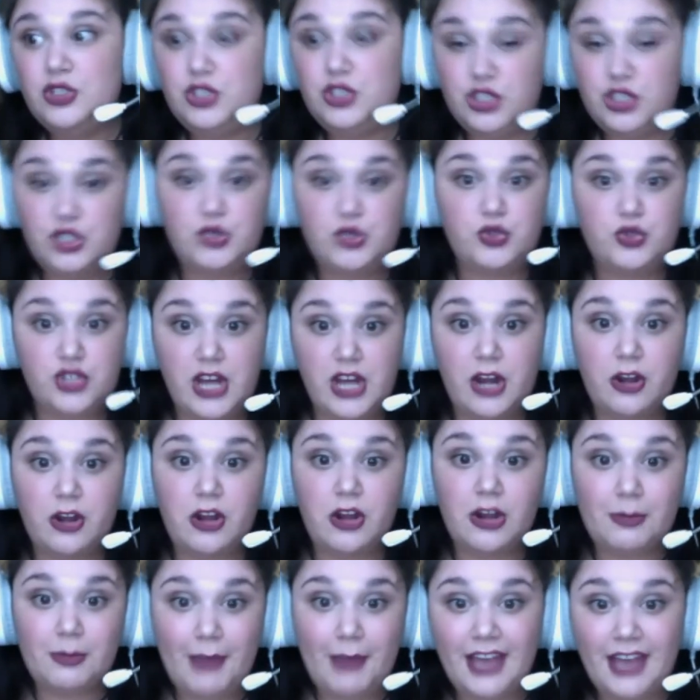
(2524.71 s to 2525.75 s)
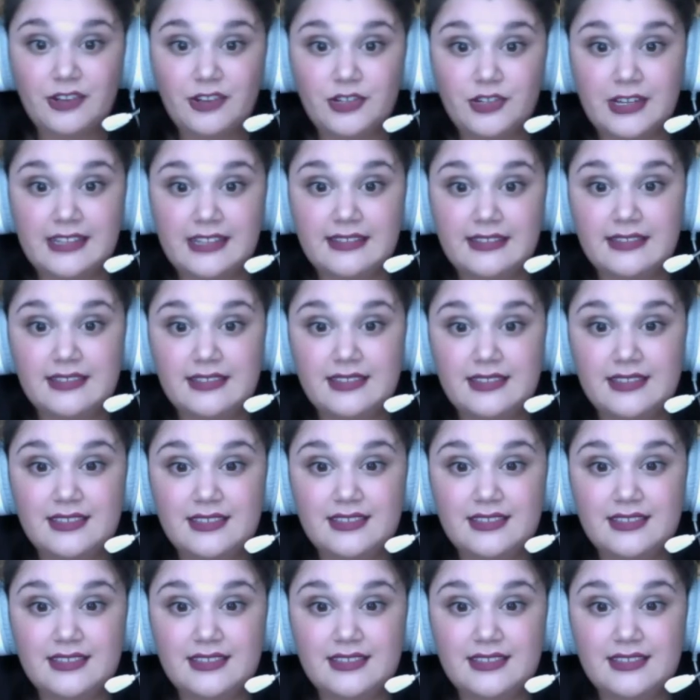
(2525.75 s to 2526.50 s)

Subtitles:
to share your passions.